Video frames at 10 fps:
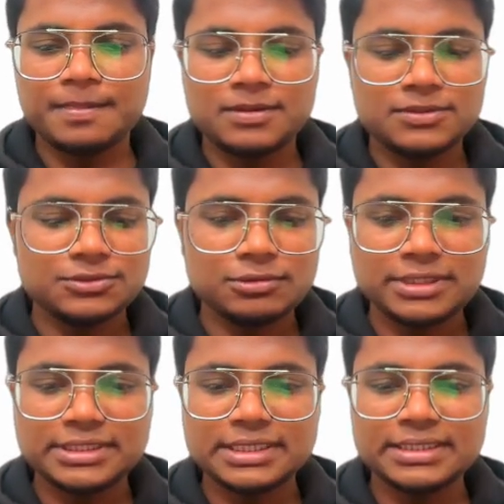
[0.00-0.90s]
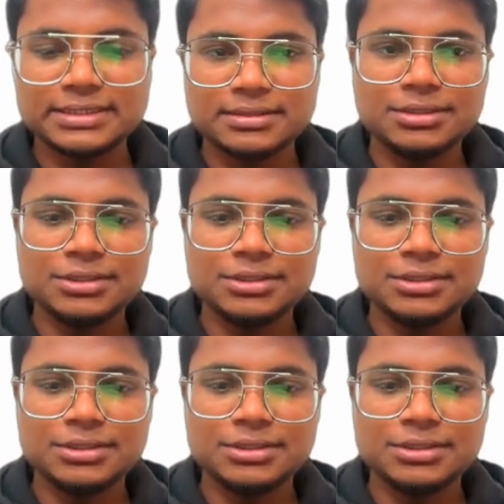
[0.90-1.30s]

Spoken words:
So that's nice.